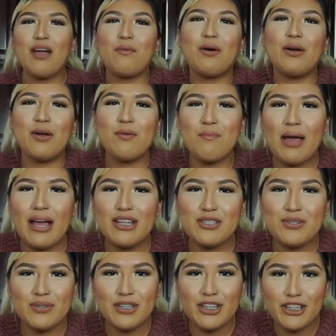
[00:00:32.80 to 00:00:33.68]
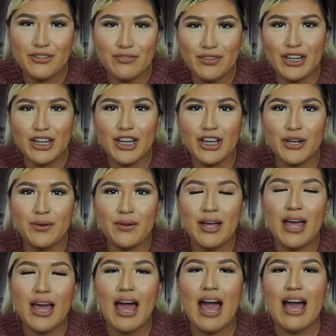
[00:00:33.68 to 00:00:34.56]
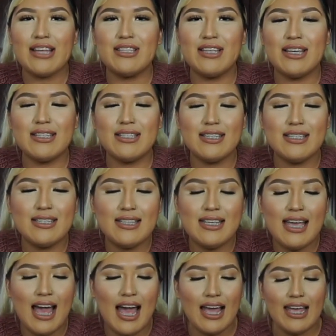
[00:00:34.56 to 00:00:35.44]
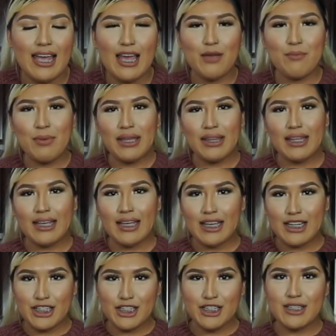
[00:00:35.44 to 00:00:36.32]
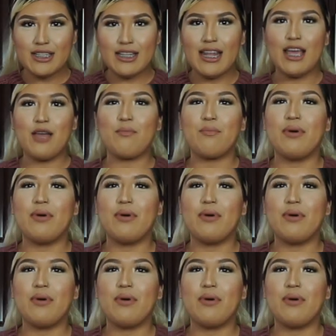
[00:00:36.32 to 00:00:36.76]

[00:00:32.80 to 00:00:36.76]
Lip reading: welcome back to another video. As you guys can see, I am in the kitchen today.